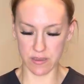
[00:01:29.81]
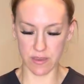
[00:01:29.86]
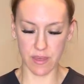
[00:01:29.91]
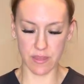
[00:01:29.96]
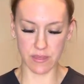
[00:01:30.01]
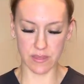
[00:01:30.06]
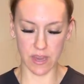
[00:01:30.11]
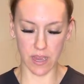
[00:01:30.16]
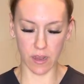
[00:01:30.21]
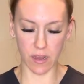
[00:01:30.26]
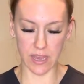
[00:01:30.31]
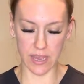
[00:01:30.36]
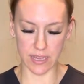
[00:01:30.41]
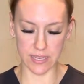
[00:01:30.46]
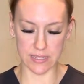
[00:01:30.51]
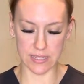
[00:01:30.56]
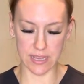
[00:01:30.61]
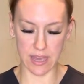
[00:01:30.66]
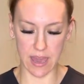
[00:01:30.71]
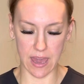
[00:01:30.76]
There
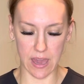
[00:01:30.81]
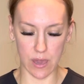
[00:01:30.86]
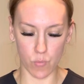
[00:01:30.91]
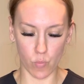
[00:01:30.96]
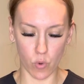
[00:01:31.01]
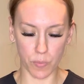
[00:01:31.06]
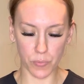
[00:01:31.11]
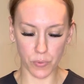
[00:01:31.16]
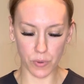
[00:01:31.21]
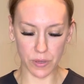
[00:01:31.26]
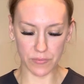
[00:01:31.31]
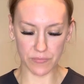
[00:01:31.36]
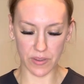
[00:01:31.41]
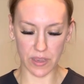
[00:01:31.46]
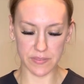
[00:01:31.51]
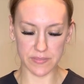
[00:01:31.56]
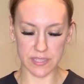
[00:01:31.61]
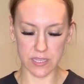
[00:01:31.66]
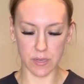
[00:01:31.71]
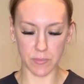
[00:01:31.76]
is a
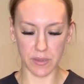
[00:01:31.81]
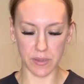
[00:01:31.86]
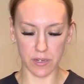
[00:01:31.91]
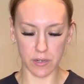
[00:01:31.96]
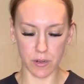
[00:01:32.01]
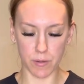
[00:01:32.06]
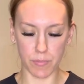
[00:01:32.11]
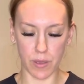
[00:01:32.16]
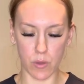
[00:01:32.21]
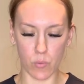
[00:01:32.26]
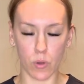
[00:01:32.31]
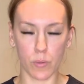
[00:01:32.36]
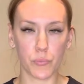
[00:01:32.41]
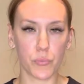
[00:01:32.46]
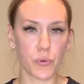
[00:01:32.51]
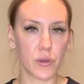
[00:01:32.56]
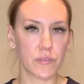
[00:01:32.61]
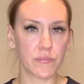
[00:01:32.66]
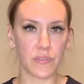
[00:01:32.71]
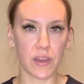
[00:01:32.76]
1.5 centimeter by
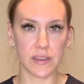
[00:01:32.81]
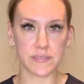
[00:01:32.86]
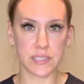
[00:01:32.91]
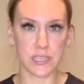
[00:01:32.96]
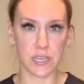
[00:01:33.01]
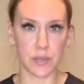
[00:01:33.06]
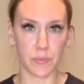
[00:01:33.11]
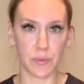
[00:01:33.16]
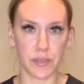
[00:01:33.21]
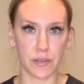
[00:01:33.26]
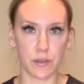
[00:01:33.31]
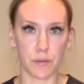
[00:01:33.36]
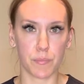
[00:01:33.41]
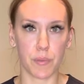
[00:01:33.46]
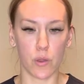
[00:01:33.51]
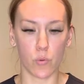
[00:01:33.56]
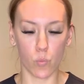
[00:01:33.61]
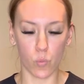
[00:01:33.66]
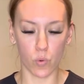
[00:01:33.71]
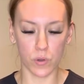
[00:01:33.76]
1.5 centimeter
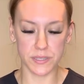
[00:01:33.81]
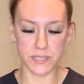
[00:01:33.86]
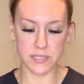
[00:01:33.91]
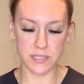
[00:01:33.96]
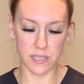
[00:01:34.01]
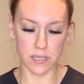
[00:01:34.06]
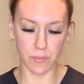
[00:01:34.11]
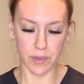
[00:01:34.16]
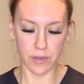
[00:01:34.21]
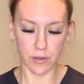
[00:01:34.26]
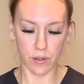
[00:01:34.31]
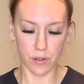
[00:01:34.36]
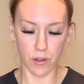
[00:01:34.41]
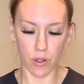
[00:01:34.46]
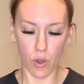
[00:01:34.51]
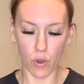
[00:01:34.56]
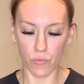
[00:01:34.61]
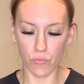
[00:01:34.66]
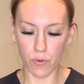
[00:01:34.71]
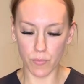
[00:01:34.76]
by 1 centimeter
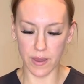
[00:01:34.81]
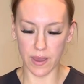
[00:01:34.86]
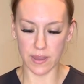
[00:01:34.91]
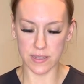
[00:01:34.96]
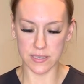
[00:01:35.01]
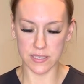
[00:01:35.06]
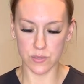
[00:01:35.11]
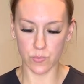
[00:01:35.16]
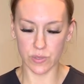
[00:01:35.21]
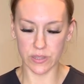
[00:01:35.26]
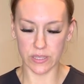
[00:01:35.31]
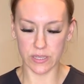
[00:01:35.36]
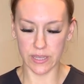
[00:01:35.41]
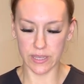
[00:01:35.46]
oval mass with an